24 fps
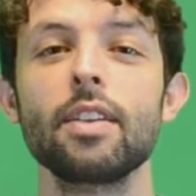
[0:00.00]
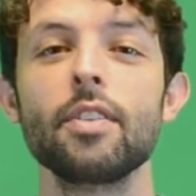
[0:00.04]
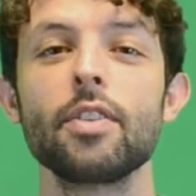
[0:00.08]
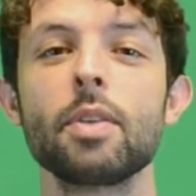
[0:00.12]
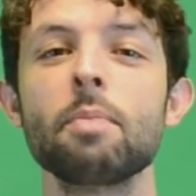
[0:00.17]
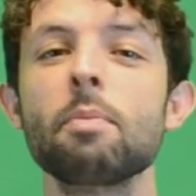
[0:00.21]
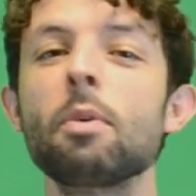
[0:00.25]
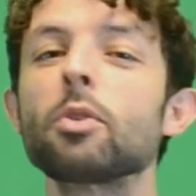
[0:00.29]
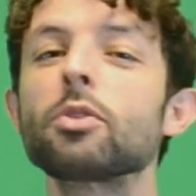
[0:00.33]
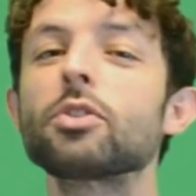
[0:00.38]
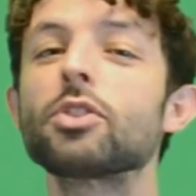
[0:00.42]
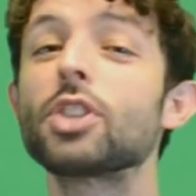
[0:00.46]
The
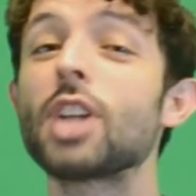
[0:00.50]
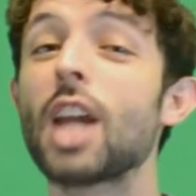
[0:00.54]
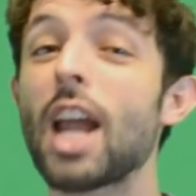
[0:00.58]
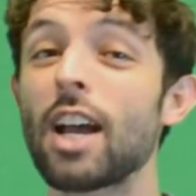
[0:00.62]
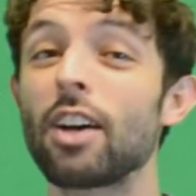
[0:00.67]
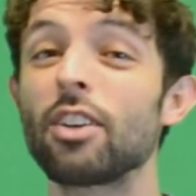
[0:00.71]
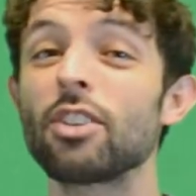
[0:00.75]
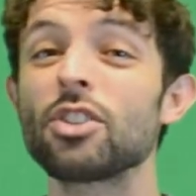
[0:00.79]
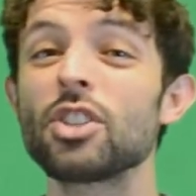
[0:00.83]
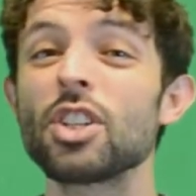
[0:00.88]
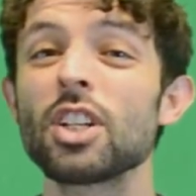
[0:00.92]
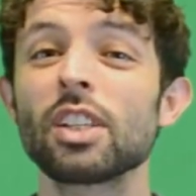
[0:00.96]
most
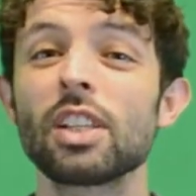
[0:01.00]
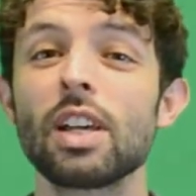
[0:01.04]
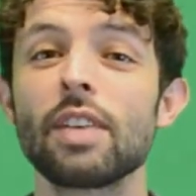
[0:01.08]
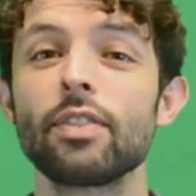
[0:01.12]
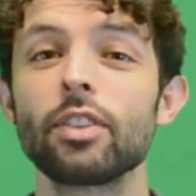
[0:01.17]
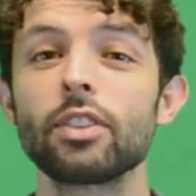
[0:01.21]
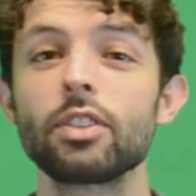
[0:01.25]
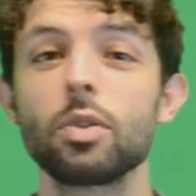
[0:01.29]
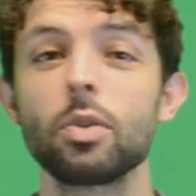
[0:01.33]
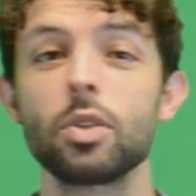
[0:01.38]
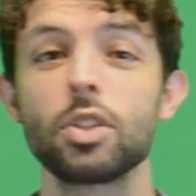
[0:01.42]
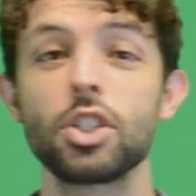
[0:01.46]
challenging
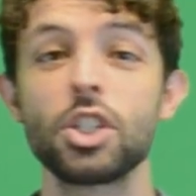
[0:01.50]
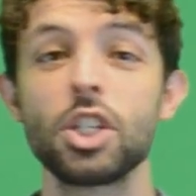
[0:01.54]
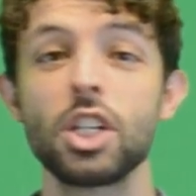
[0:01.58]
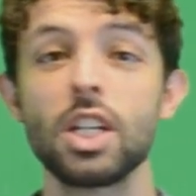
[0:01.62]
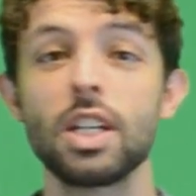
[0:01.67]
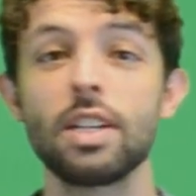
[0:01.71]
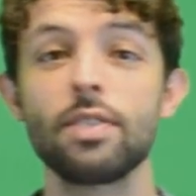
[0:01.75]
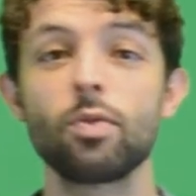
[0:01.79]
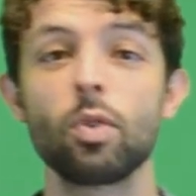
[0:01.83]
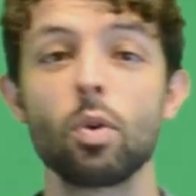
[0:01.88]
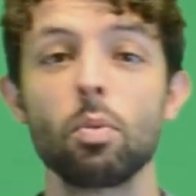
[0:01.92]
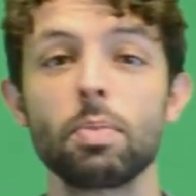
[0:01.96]
level to
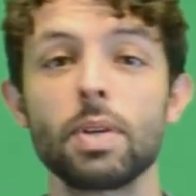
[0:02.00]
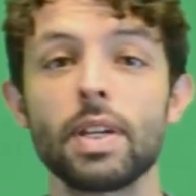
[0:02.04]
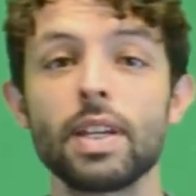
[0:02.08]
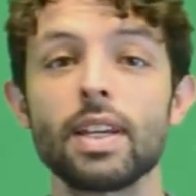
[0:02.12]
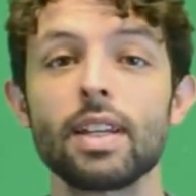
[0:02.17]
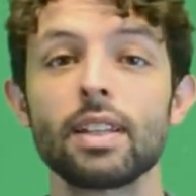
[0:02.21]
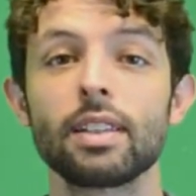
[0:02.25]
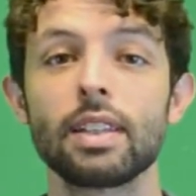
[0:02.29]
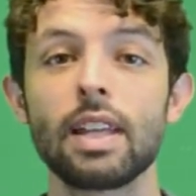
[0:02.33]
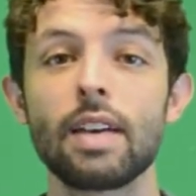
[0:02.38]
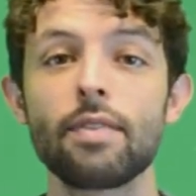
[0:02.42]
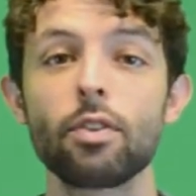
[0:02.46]
achieve will
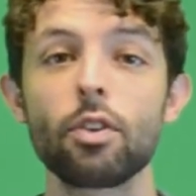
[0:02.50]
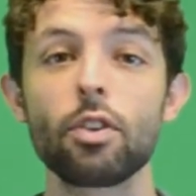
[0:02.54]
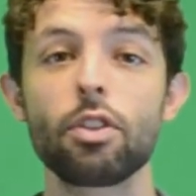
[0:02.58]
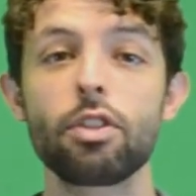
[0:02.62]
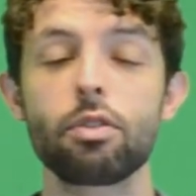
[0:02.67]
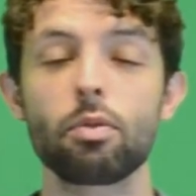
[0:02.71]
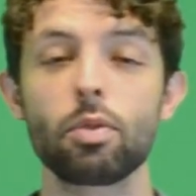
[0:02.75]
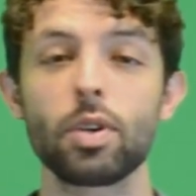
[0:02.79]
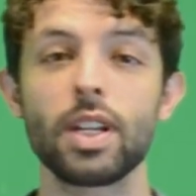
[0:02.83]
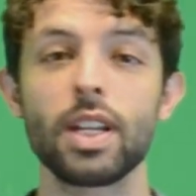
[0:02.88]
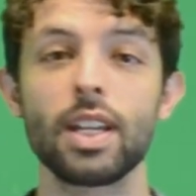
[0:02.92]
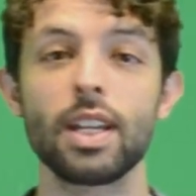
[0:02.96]
be level
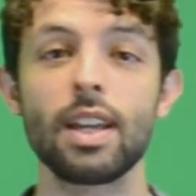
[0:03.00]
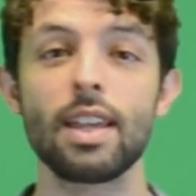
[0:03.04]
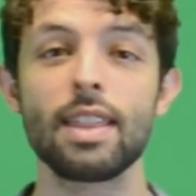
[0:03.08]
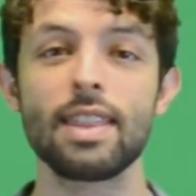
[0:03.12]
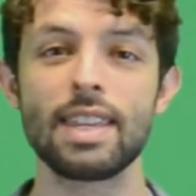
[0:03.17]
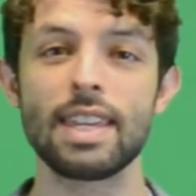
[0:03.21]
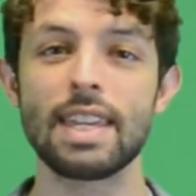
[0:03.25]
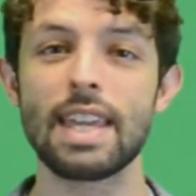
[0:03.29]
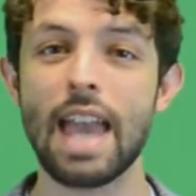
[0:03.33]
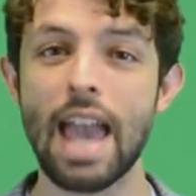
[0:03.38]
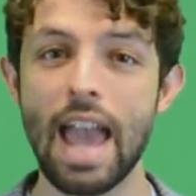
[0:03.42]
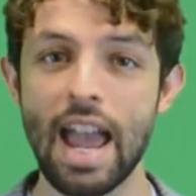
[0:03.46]
3,
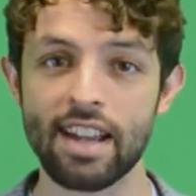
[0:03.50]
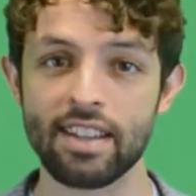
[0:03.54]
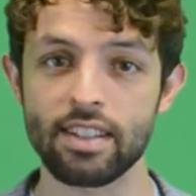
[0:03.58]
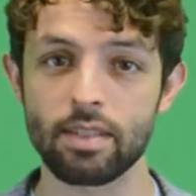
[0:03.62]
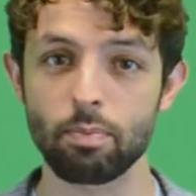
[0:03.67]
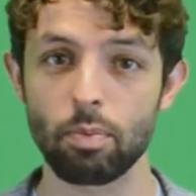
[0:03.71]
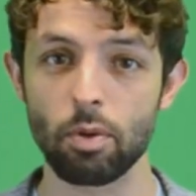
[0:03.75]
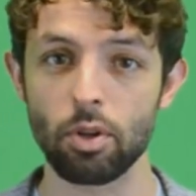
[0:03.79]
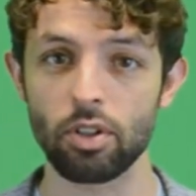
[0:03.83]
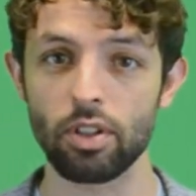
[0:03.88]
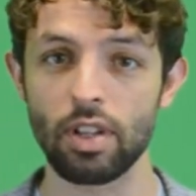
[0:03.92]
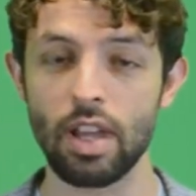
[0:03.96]
the
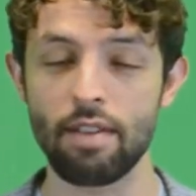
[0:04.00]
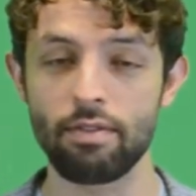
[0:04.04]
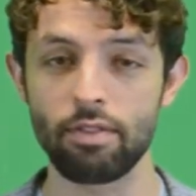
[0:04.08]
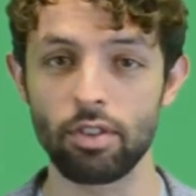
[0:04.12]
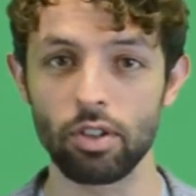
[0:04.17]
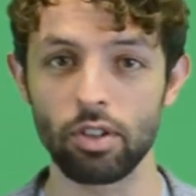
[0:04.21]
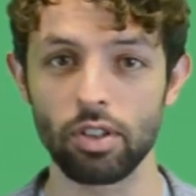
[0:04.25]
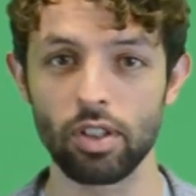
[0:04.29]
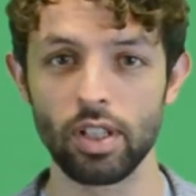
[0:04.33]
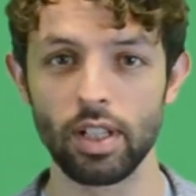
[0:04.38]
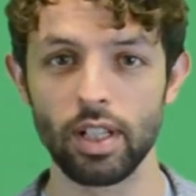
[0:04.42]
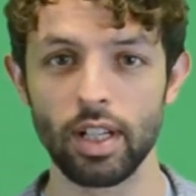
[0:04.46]
expert
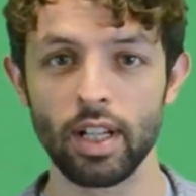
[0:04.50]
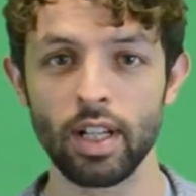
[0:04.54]
level.